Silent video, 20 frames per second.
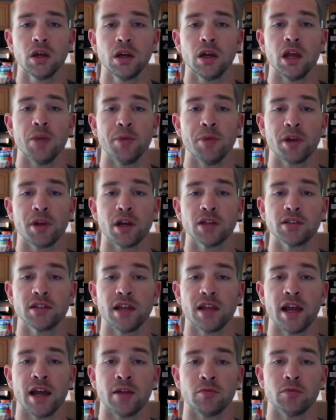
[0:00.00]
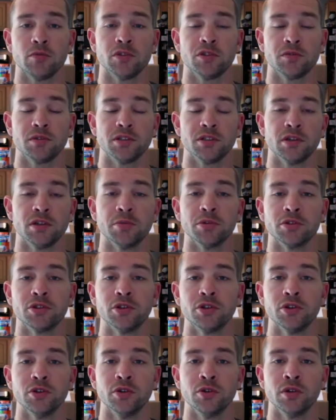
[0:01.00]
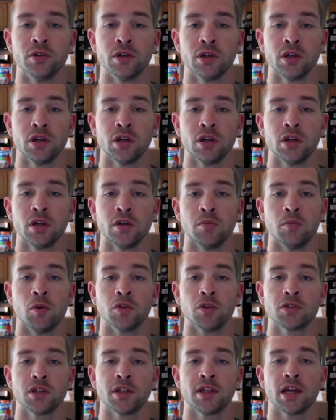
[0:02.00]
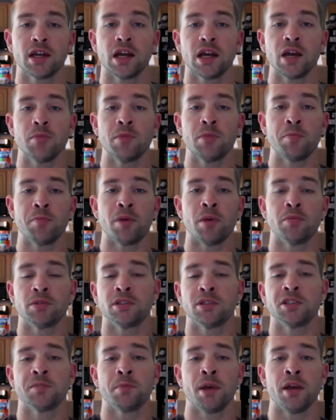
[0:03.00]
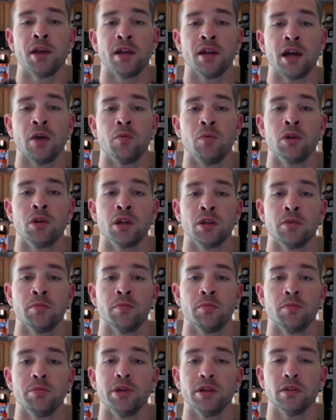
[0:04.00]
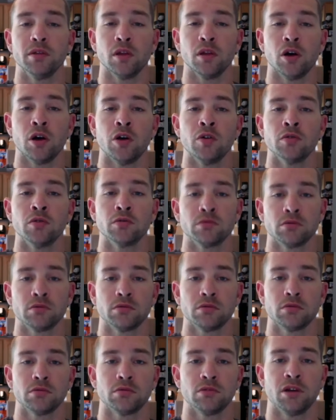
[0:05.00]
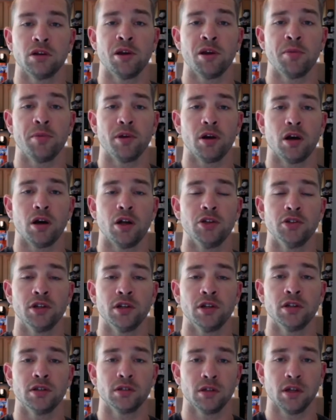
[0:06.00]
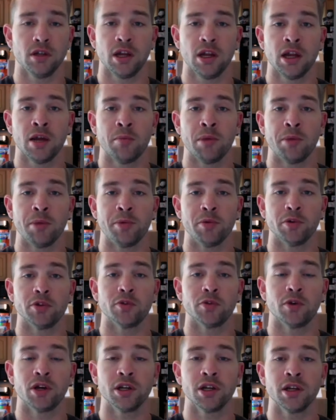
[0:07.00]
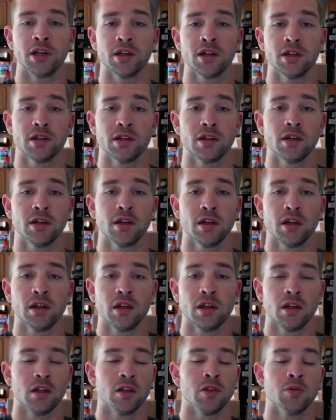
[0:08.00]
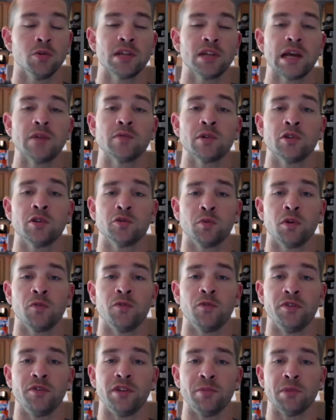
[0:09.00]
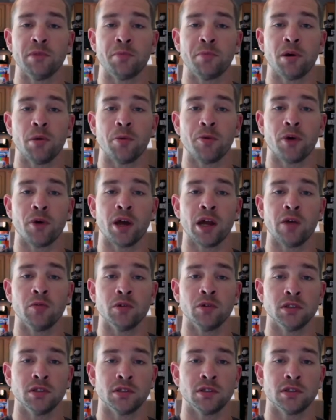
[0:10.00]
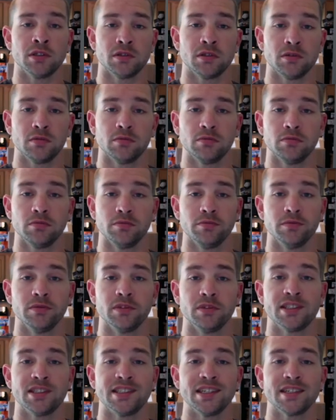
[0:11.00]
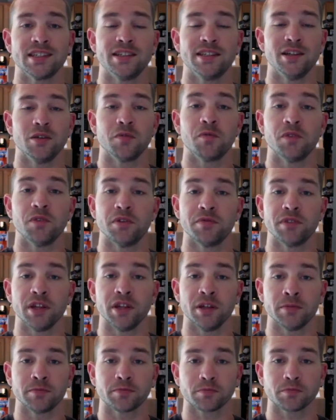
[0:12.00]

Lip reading: And because of that, which is number two, most of the time my pump would suspend, I wouldn't be low. I might be 100, might be 120. There were times when I was 150 and my pump thought I was 60 or 50.